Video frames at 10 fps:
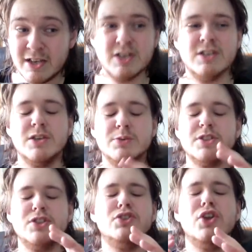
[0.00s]
There is
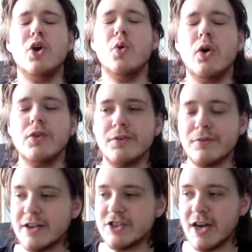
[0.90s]
no other
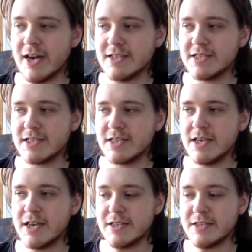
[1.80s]
franchise
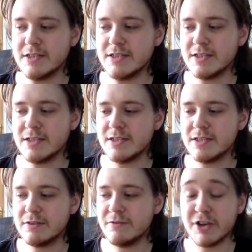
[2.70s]
in
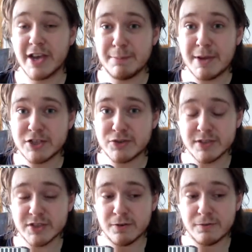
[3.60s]
video game history
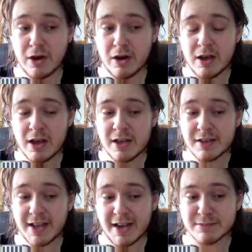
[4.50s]
so far
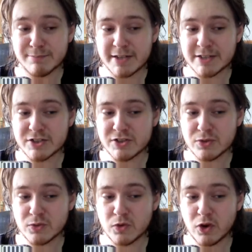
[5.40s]
that has managed
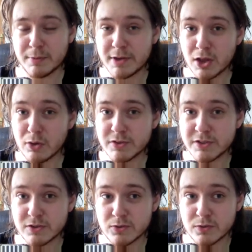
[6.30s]
to come close
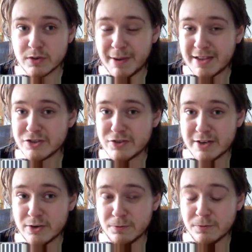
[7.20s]
to the Panzer
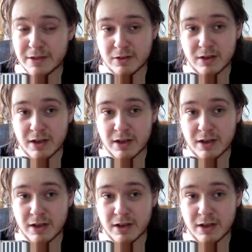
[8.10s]
Dragoon feel.